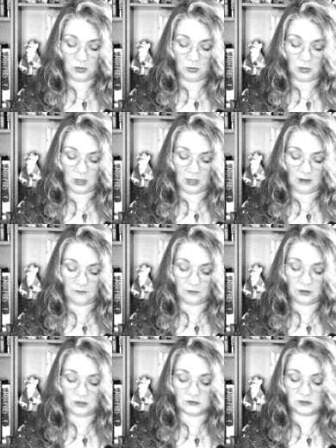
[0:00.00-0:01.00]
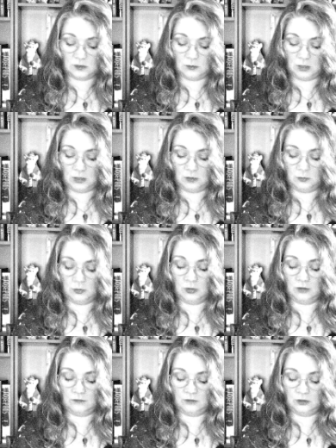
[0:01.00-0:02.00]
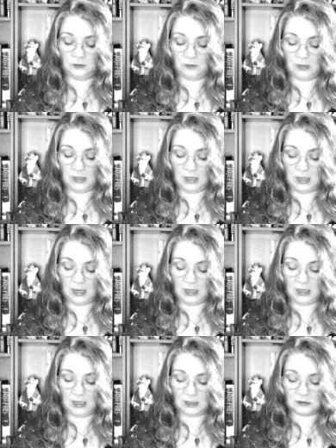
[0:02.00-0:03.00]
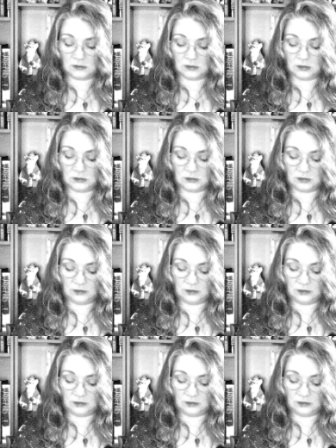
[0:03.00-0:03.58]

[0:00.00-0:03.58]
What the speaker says: whatever is commendable, if there be any excellence,